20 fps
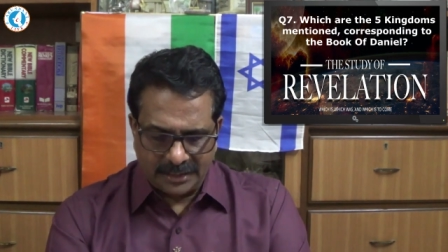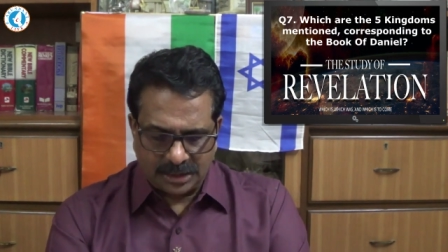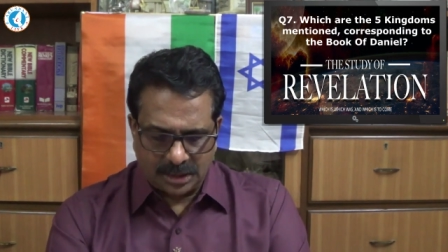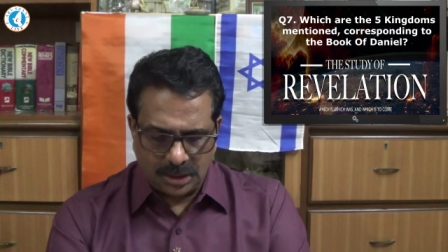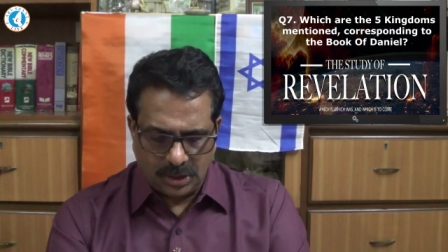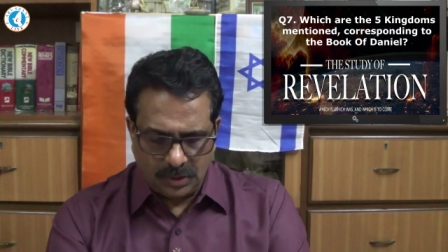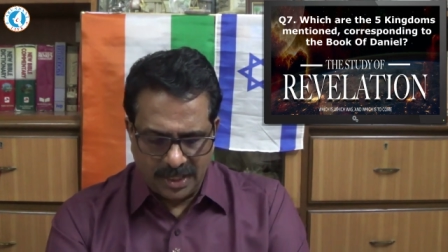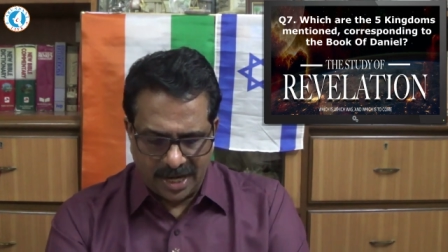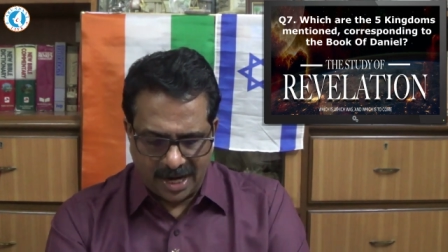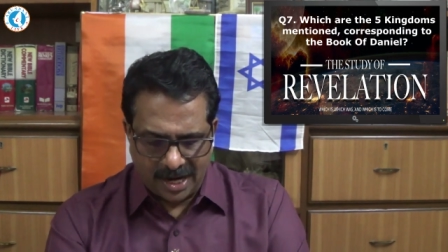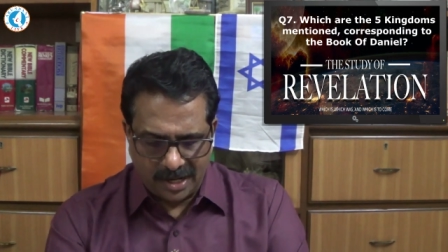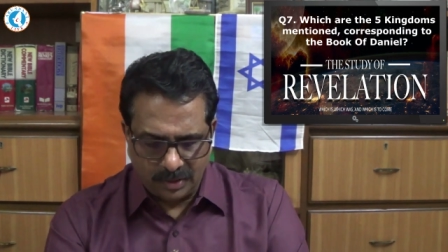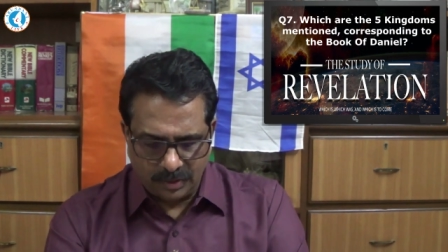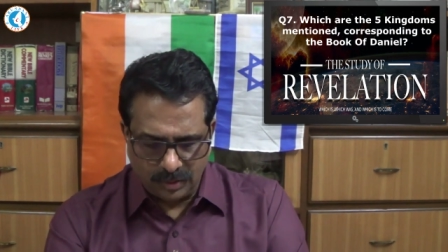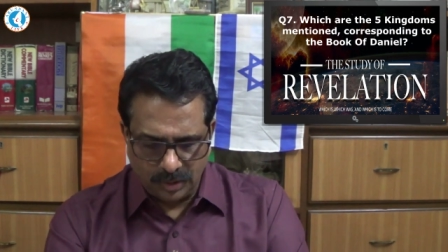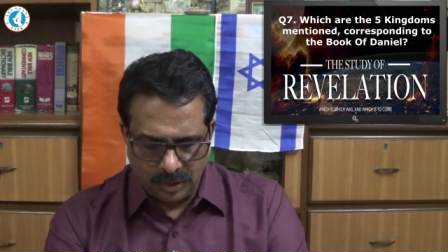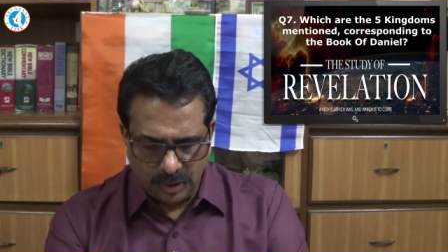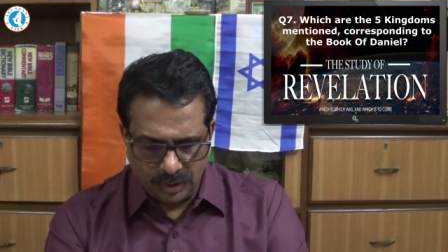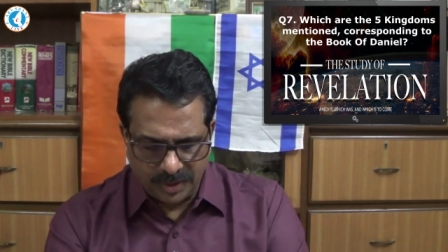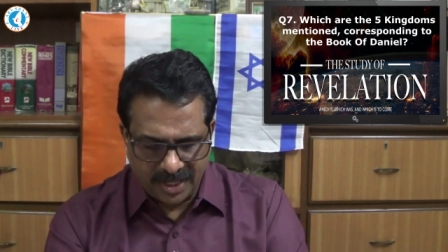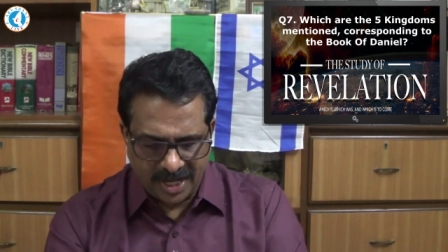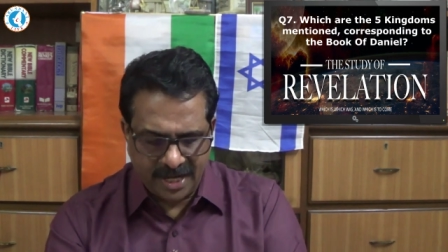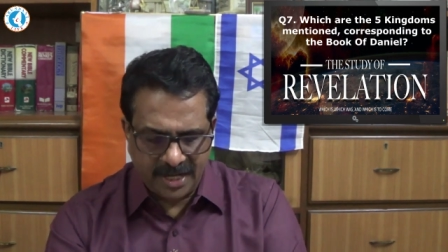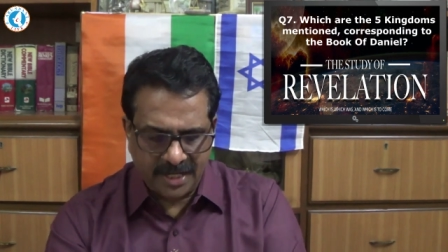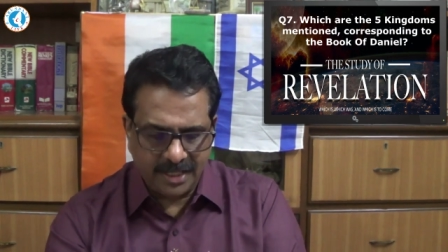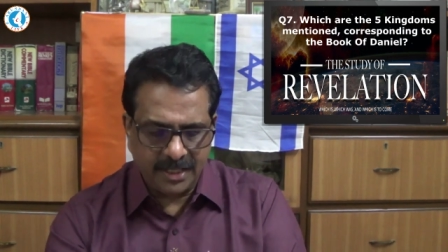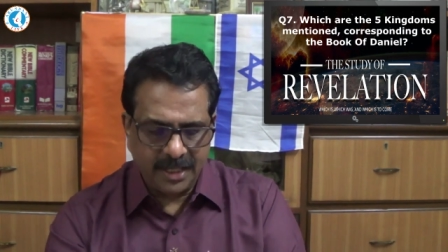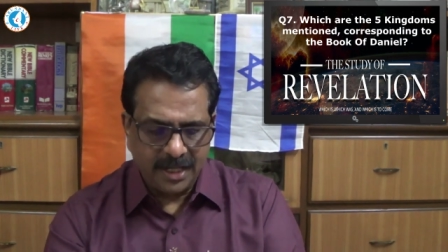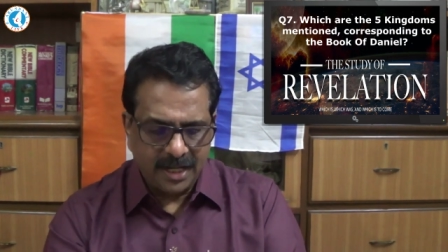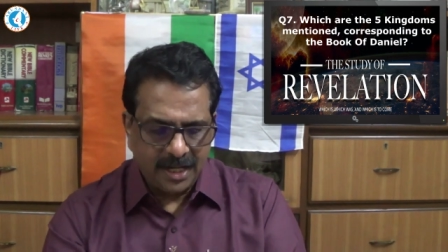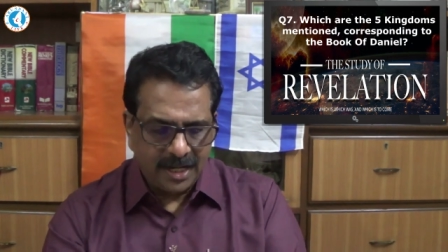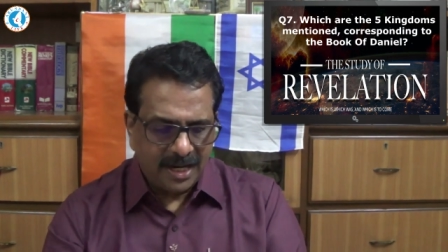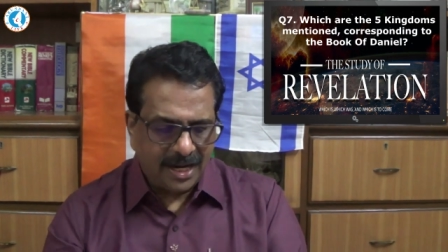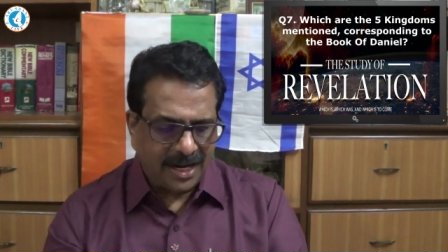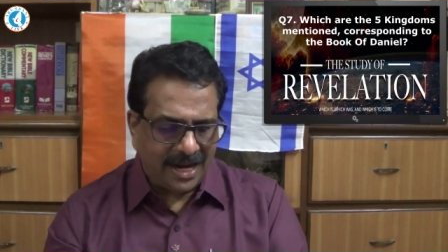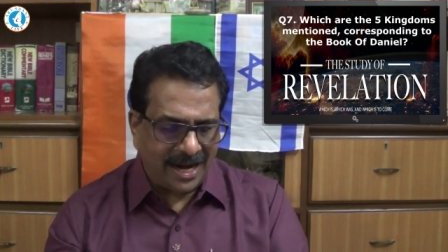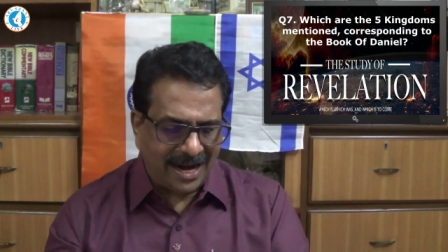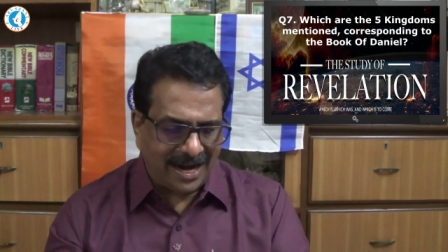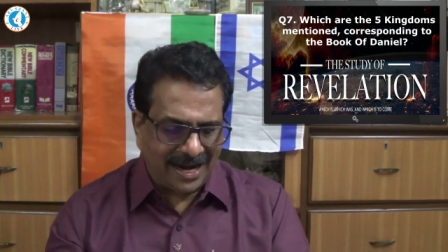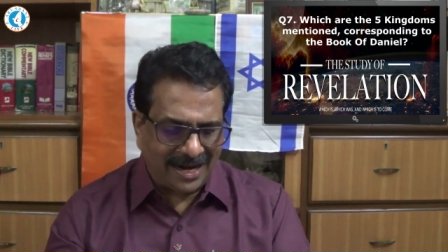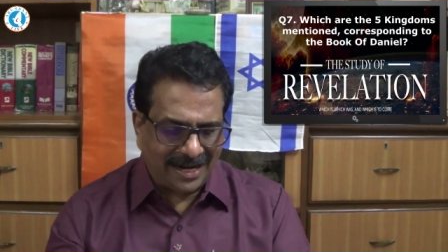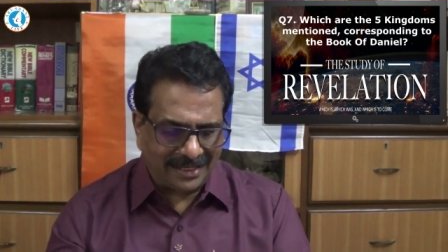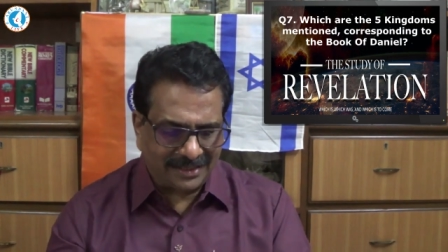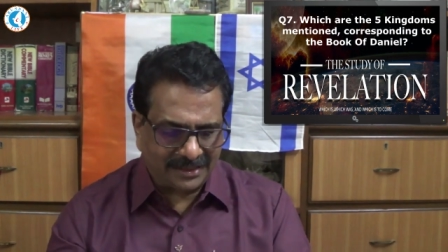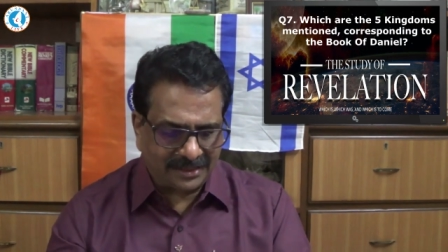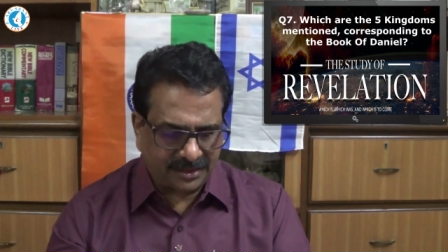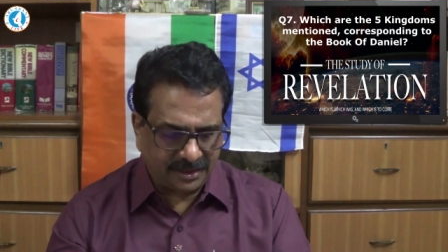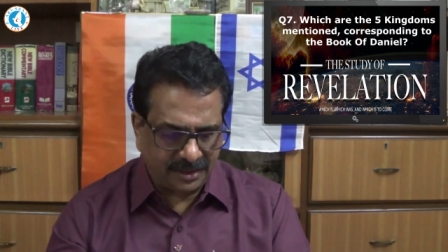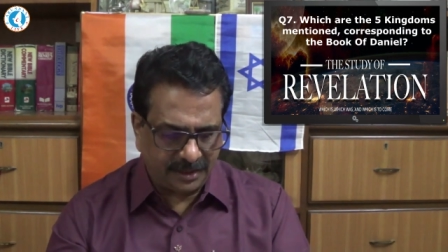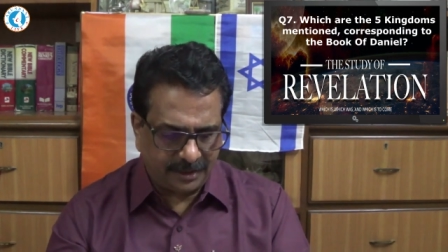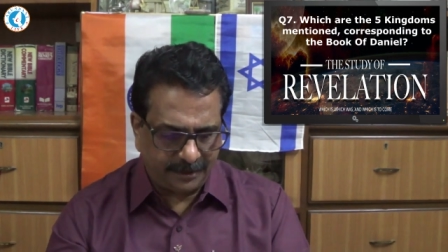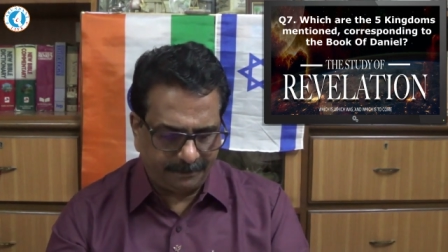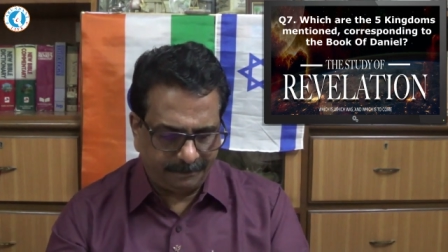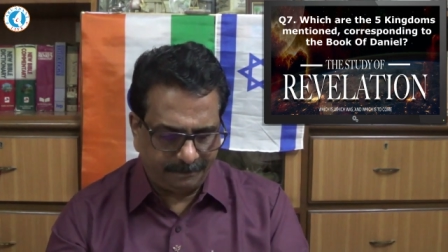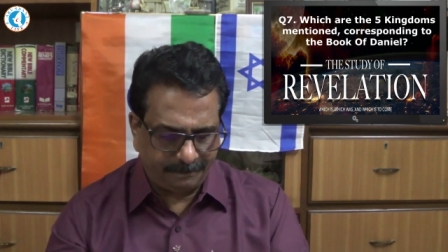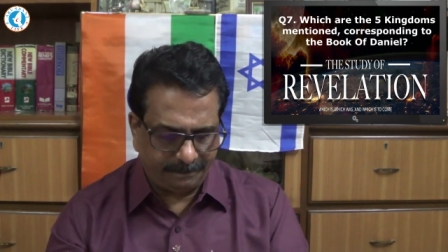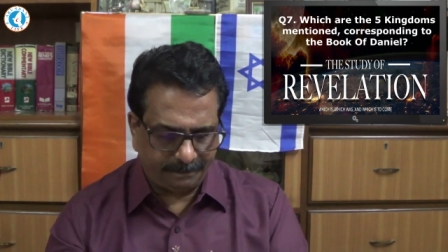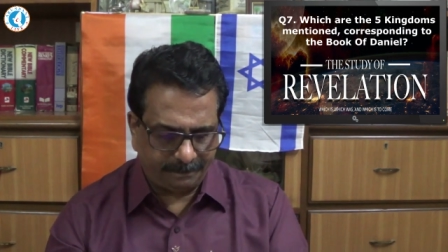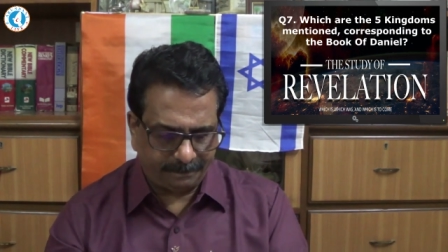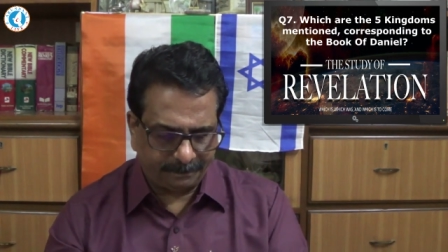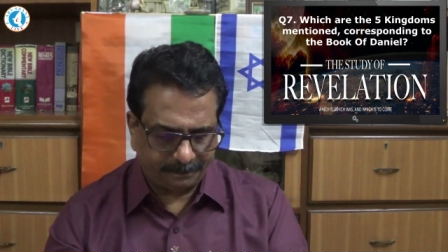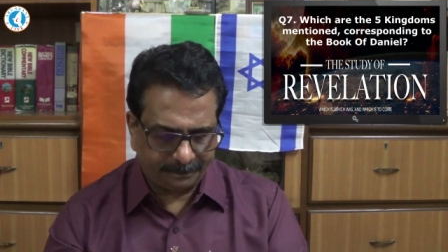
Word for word: so now looking at um,